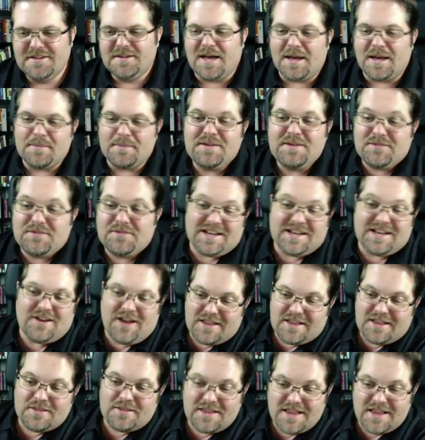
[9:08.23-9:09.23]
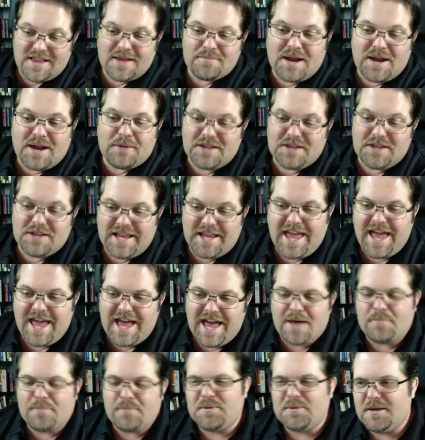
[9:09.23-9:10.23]
I'm not really
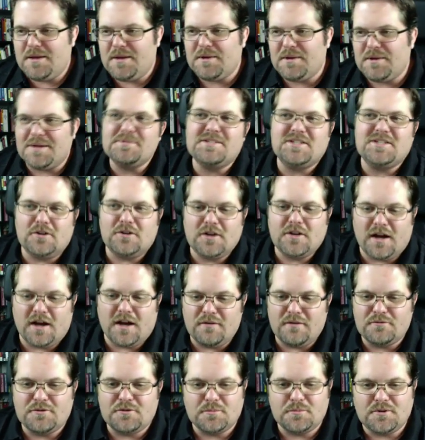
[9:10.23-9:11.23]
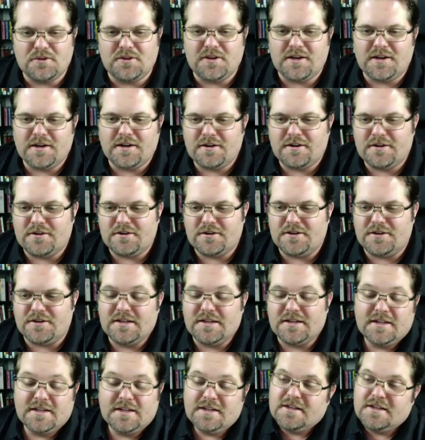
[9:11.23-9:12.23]
happy, but I'm still comfortable there, and
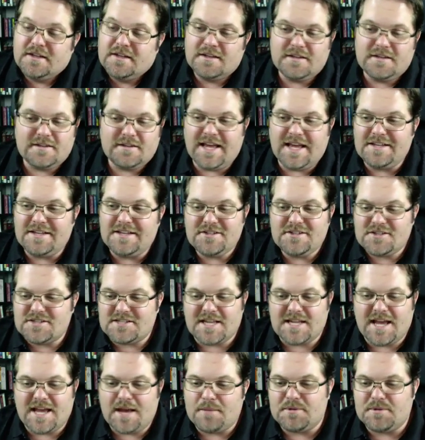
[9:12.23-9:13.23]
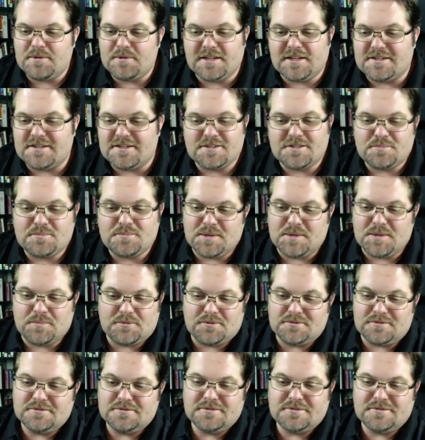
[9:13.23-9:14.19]
that just sabotages people.